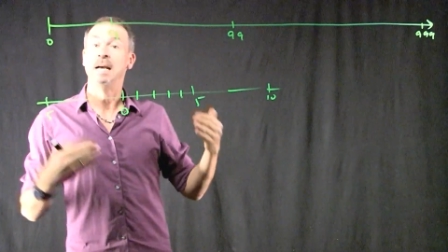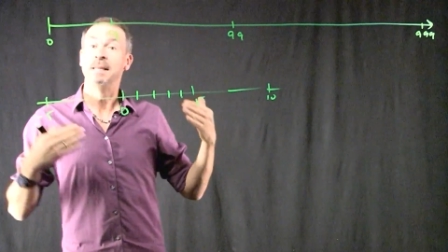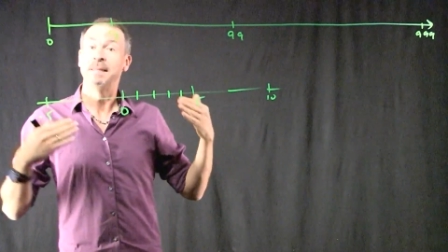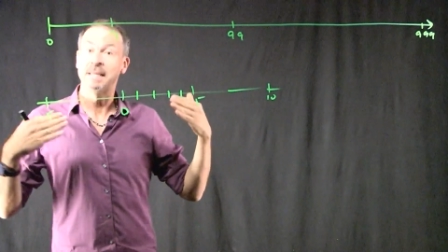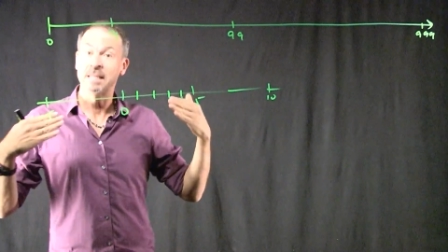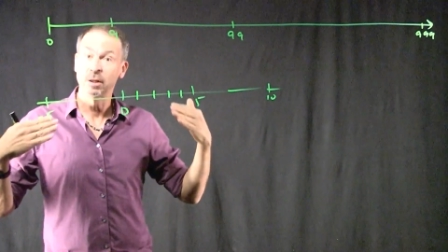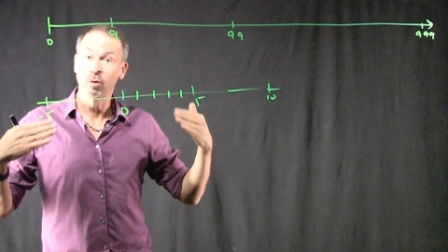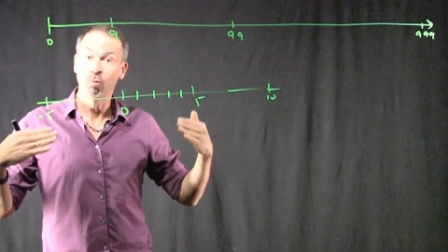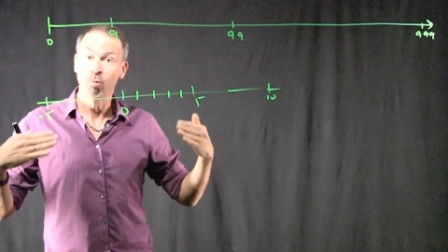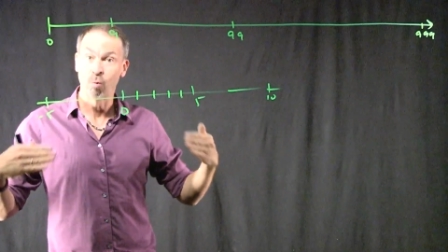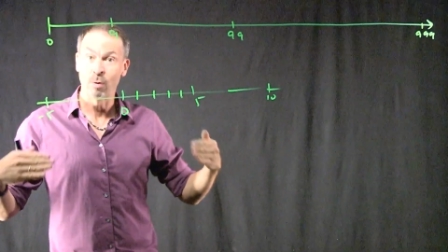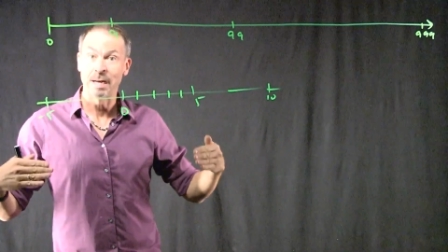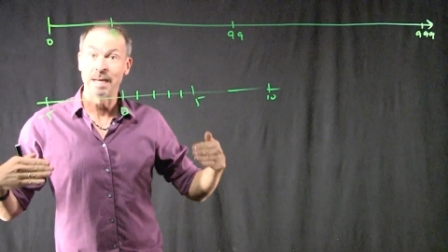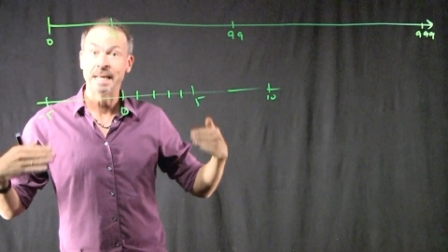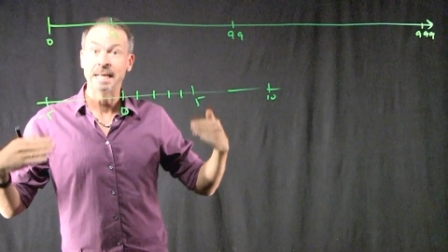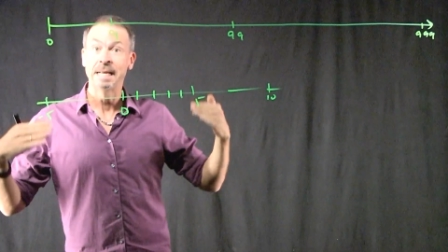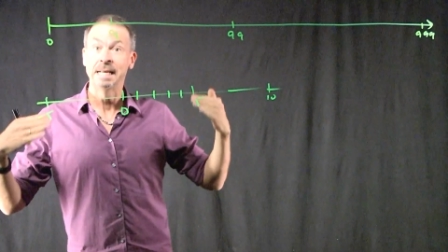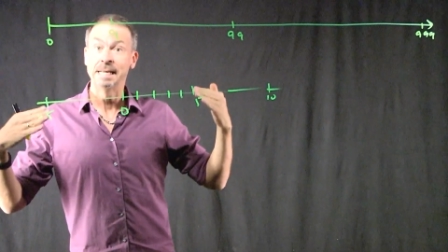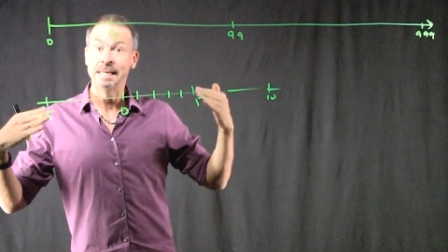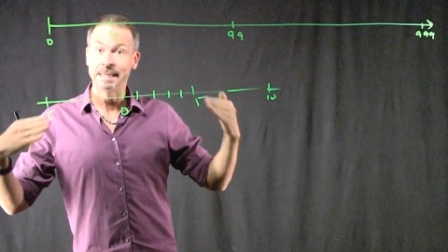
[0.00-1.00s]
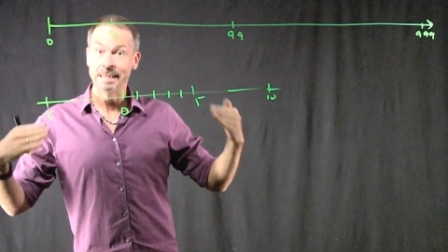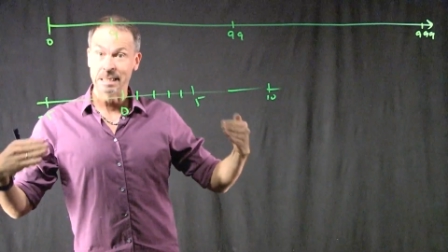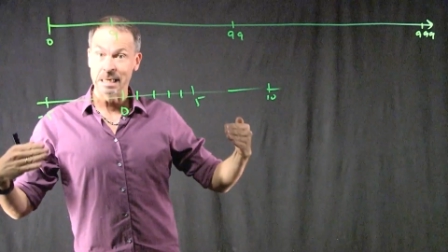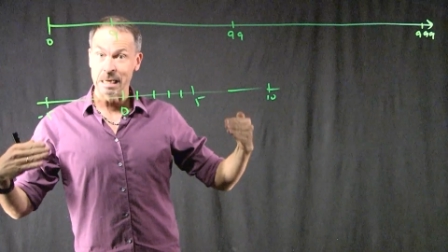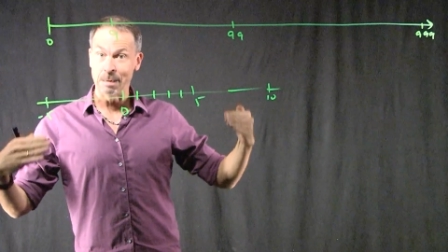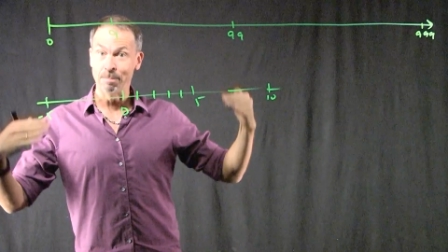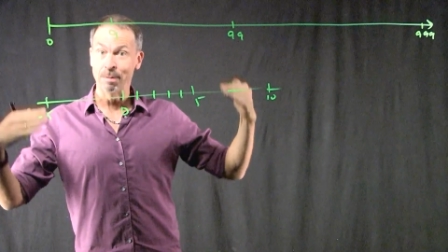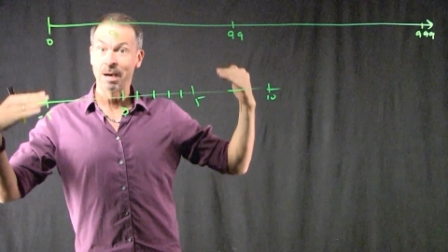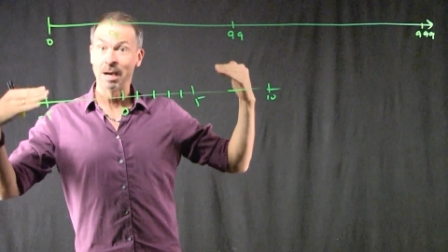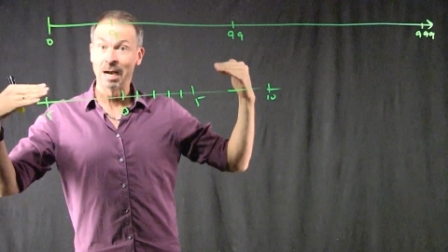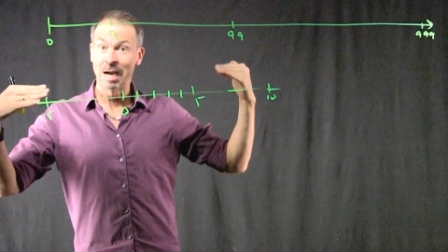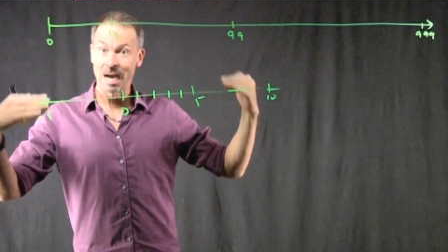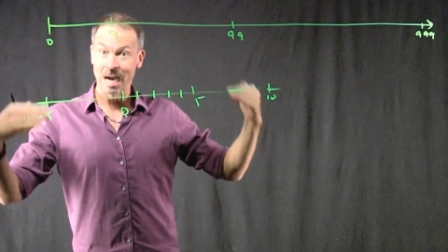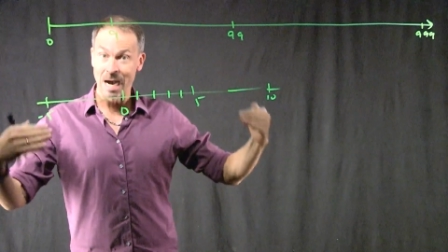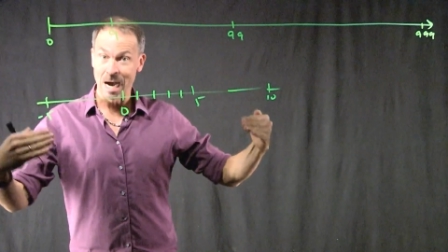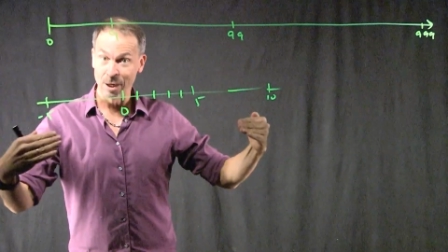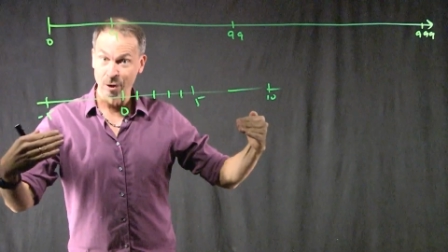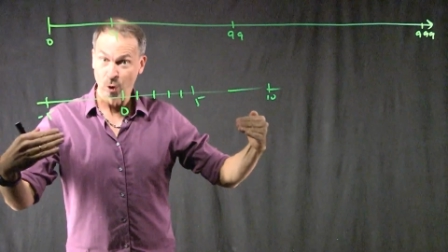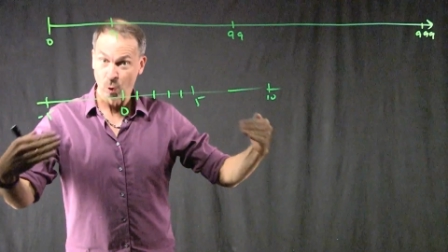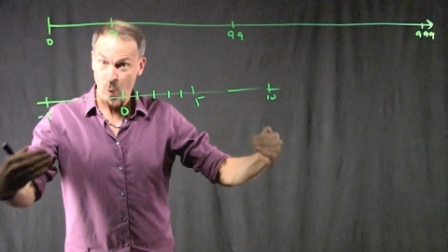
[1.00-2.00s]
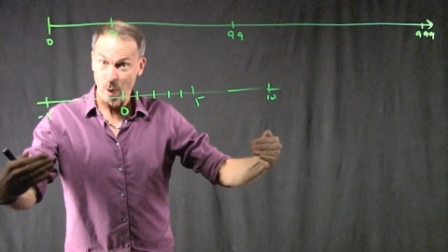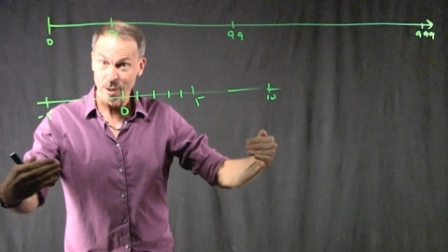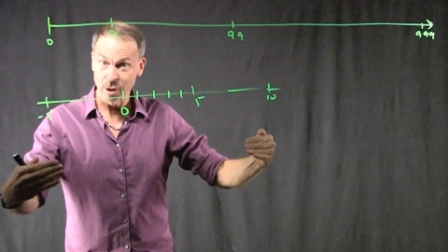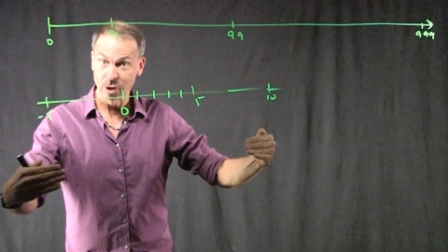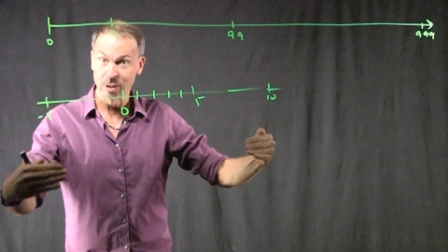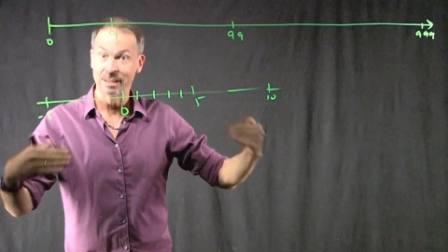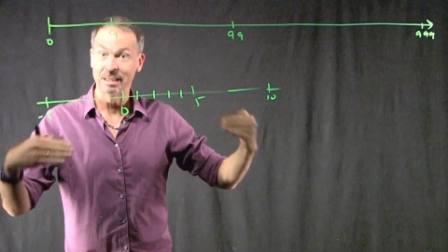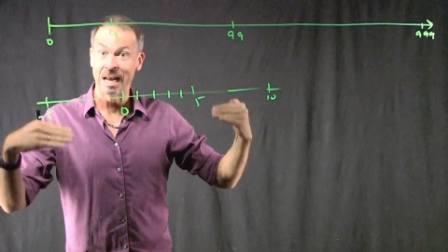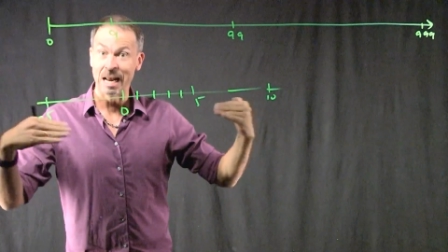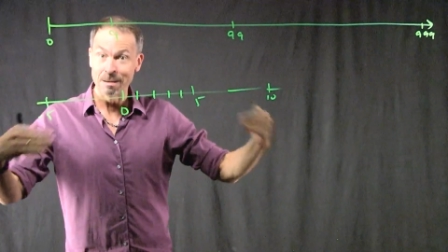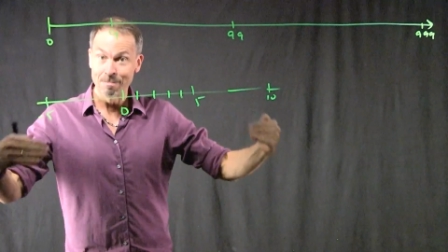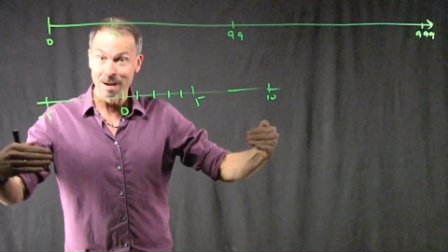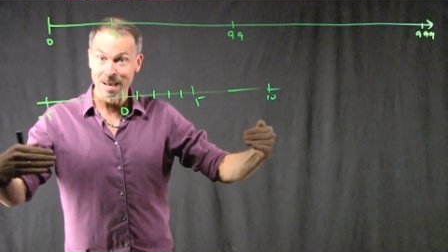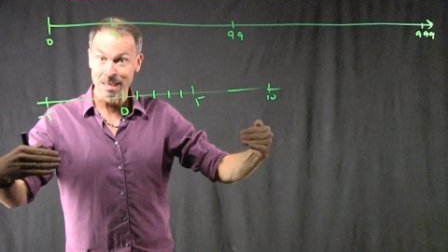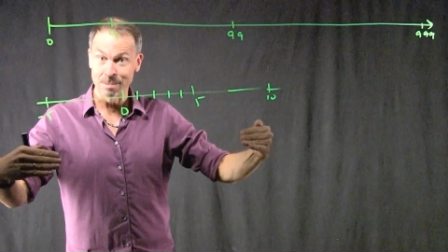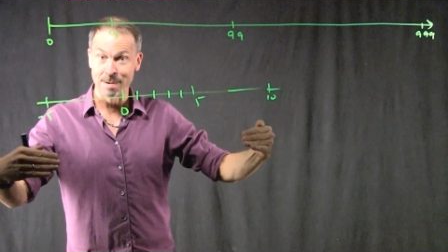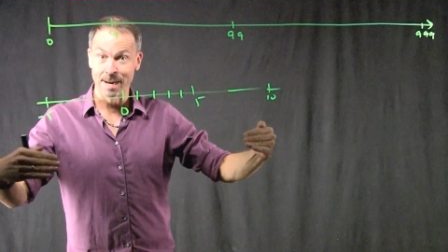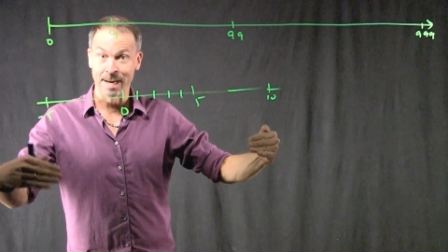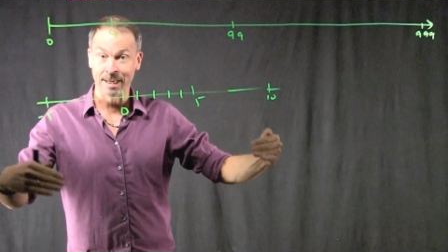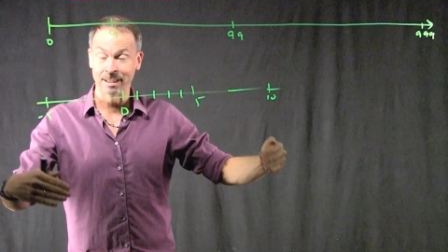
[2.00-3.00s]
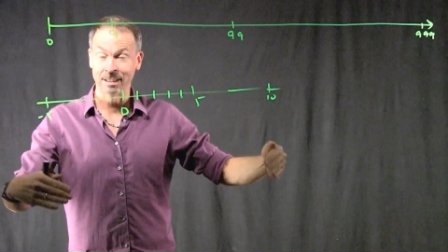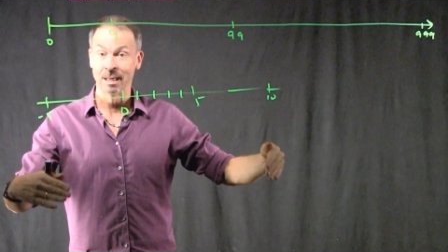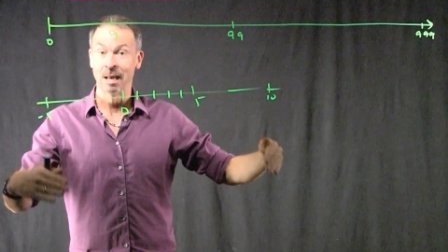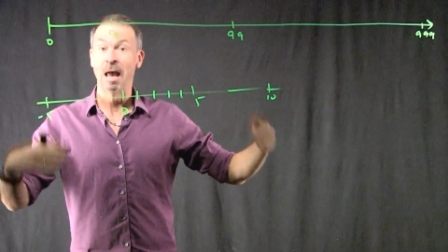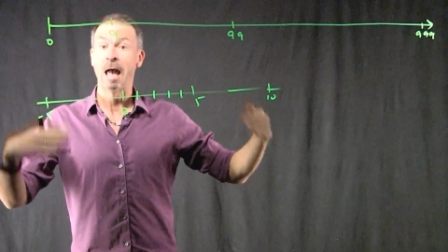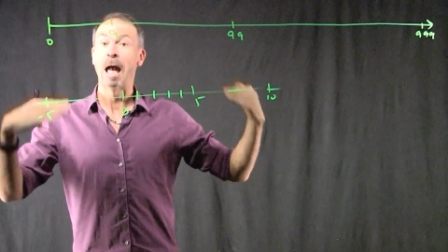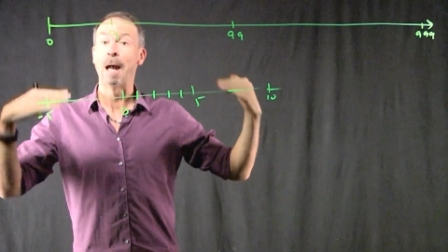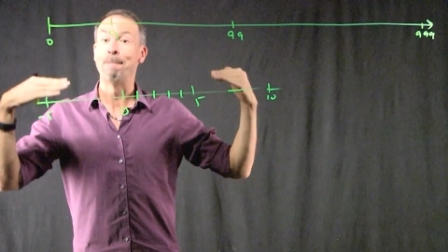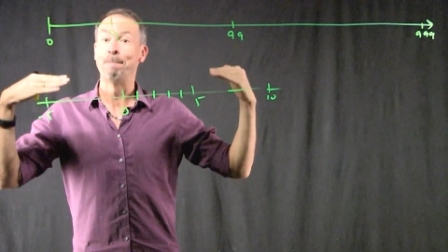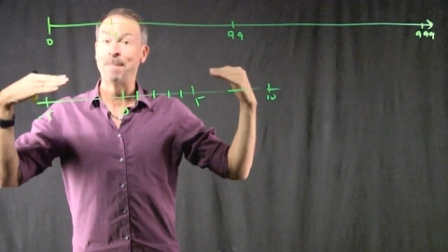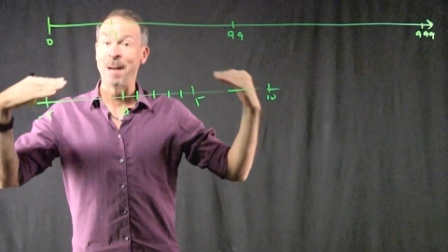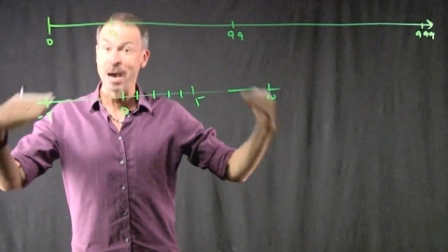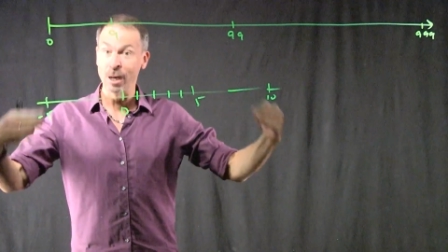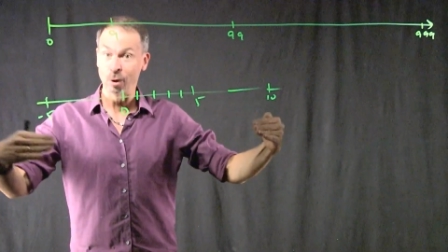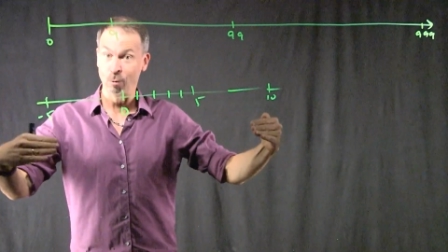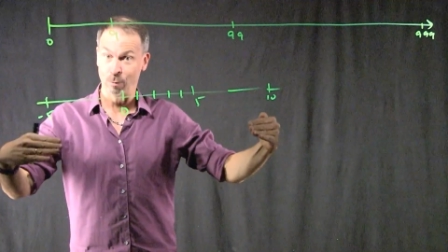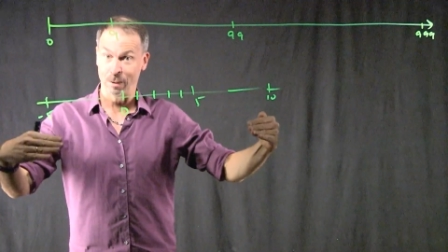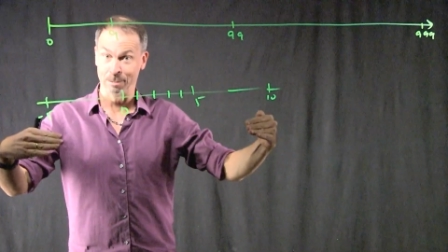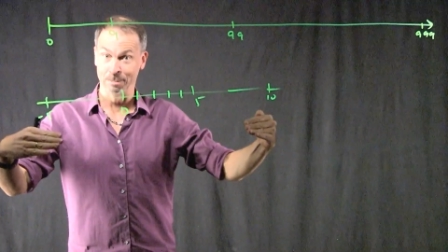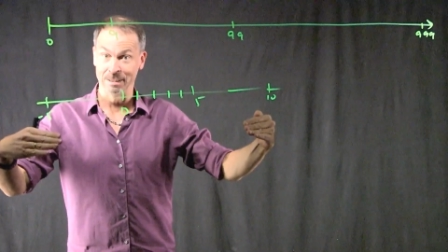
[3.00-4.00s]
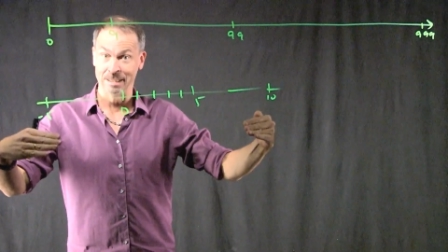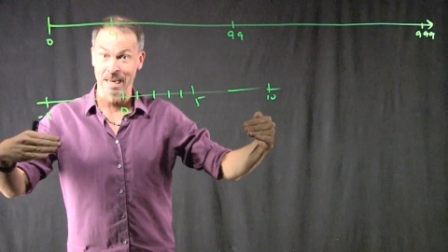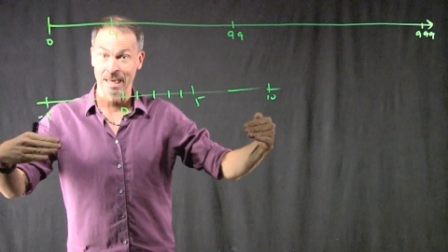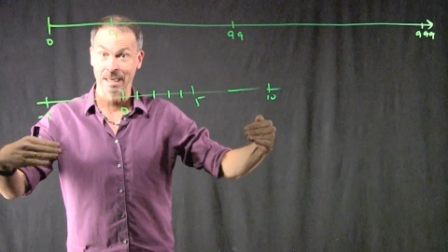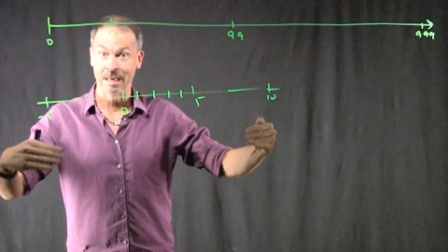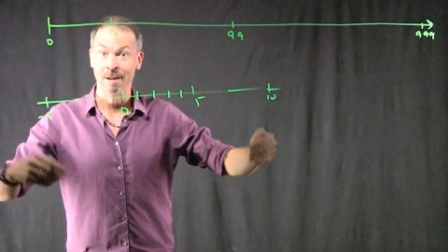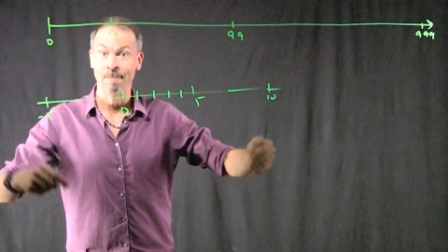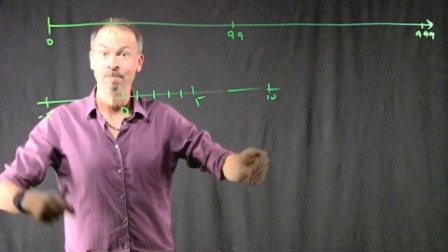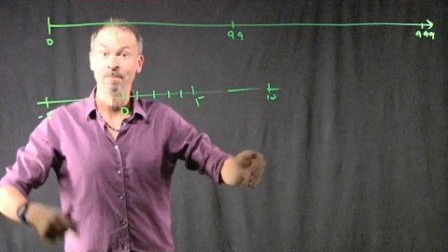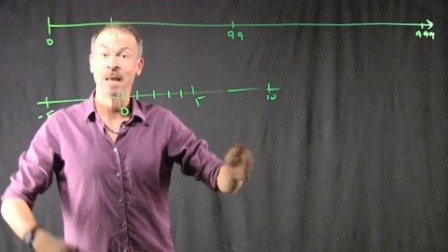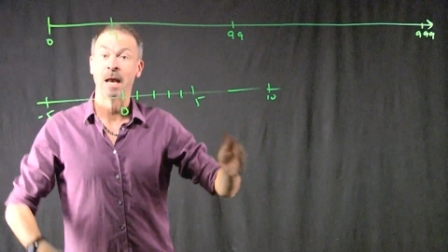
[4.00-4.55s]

These are really deep, hard questions in mathematics about arithmetic,